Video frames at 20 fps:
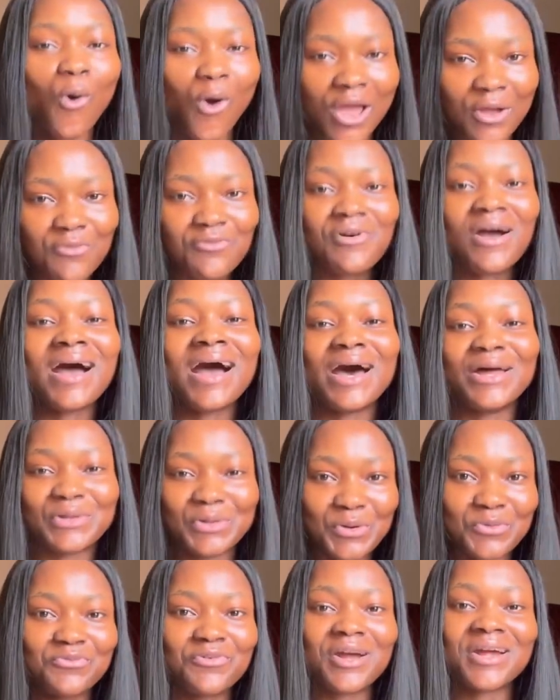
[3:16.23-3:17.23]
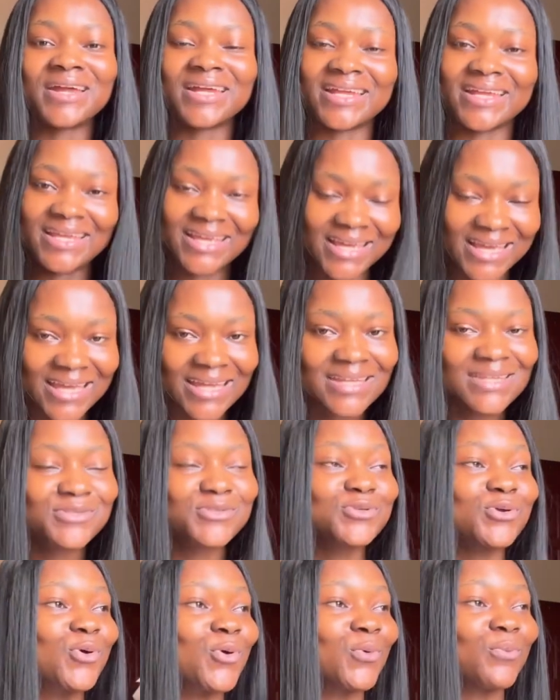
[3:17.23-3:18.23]
over and over again
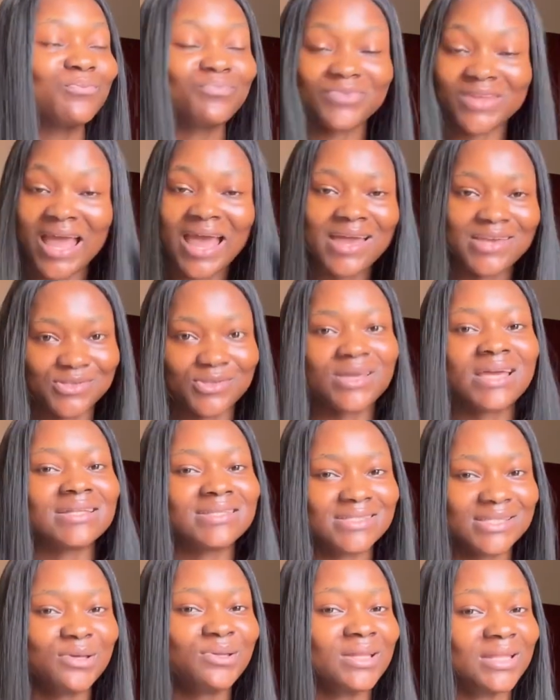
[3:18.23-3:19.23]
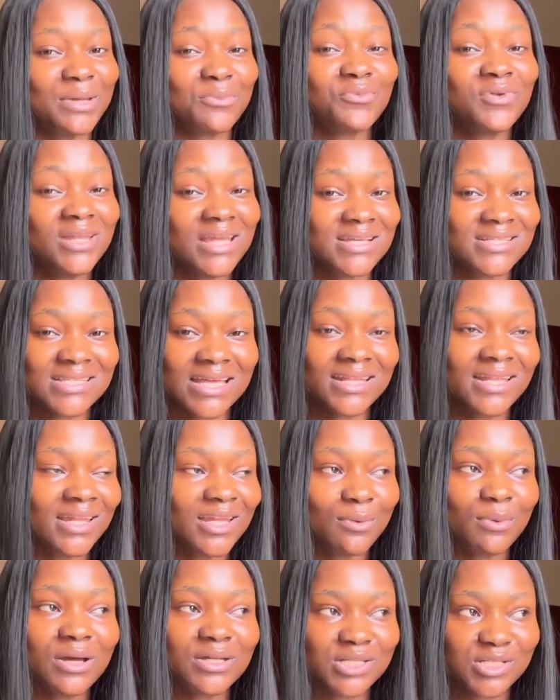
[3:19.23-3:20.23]
so guys you can tell that i'm really excited
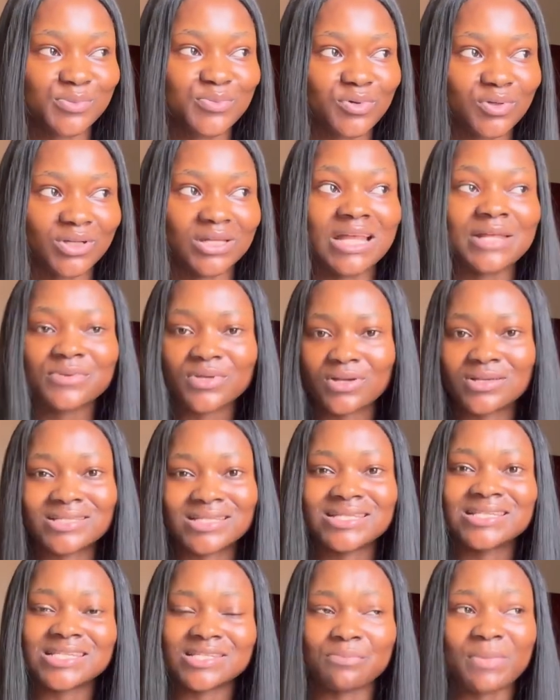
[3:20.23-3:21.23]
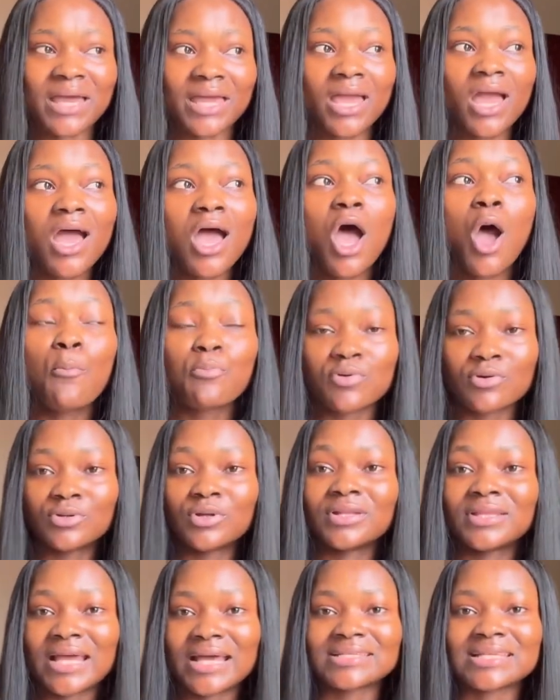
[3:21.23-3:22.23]
about this product because this is my
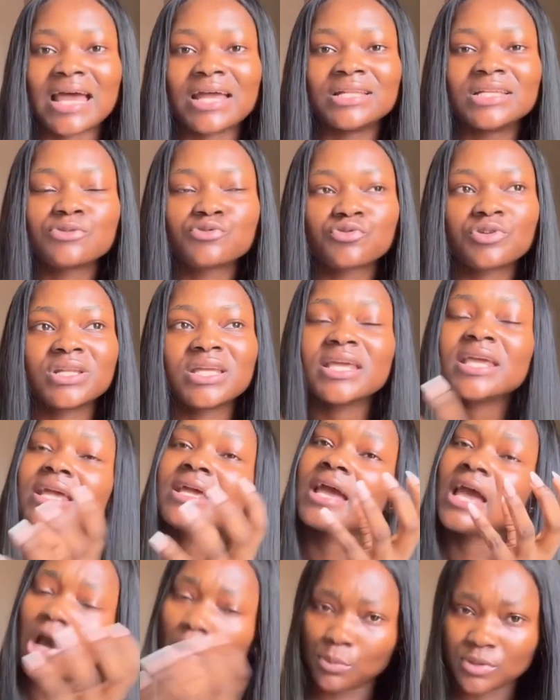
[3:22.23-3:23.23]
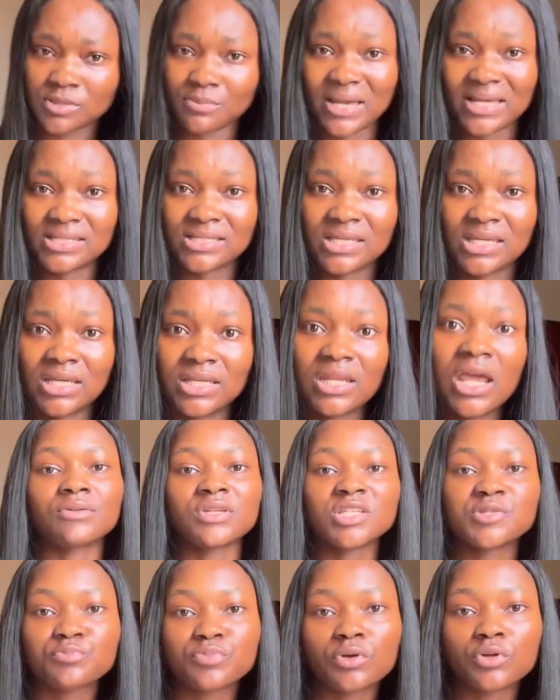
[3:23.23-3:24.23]
product that literally helped my skin
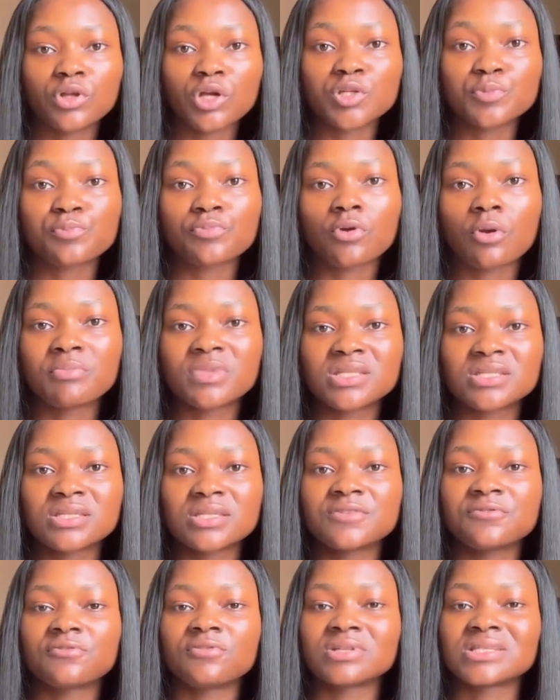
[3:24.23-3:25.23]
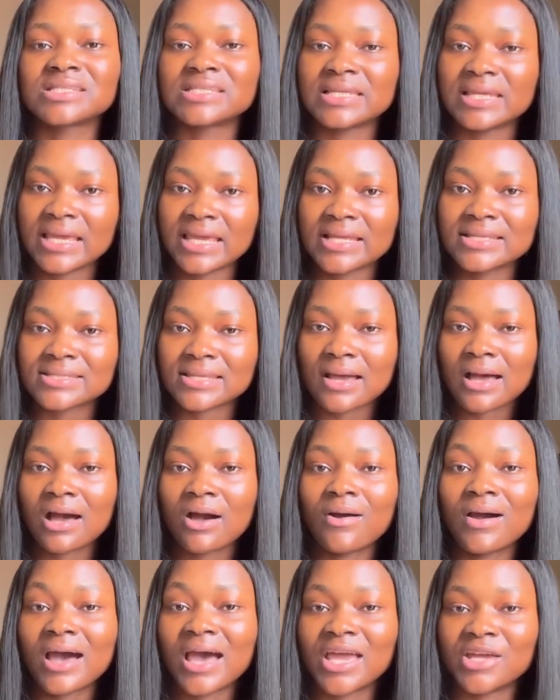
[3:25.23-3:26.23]
this product promises 48
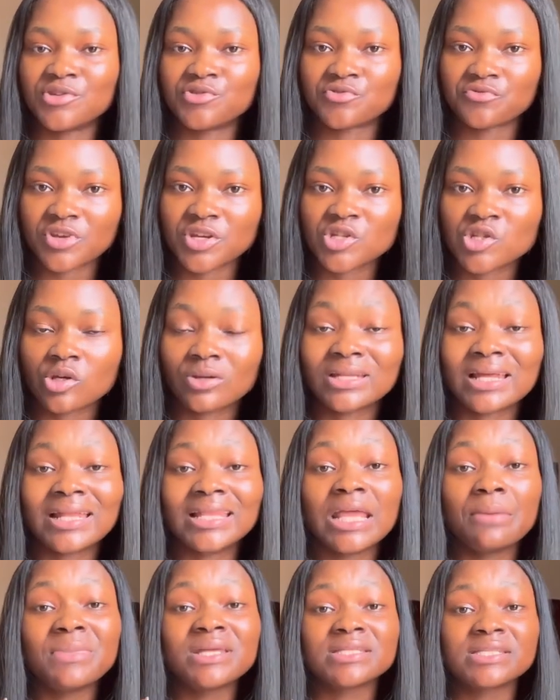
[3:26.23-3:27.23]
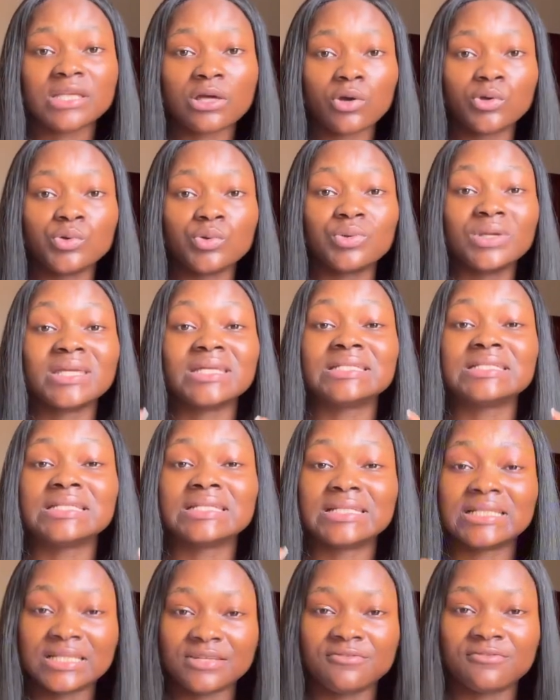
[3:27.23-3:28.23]
hour hydration and let me tell you it
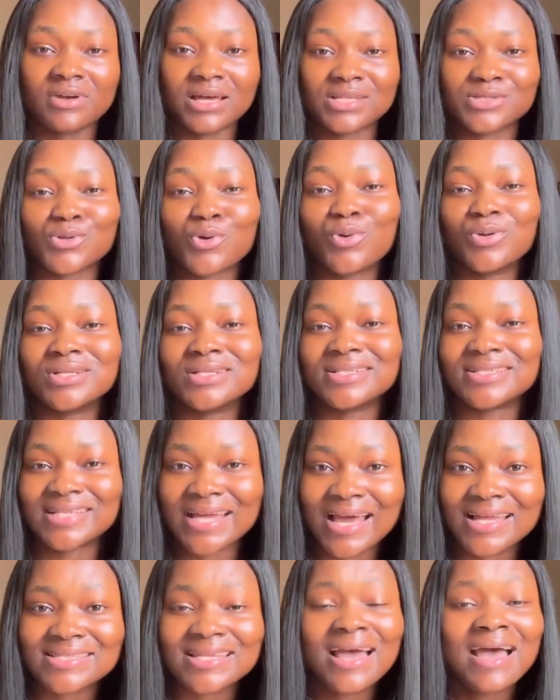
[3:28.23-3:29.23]
delivers on that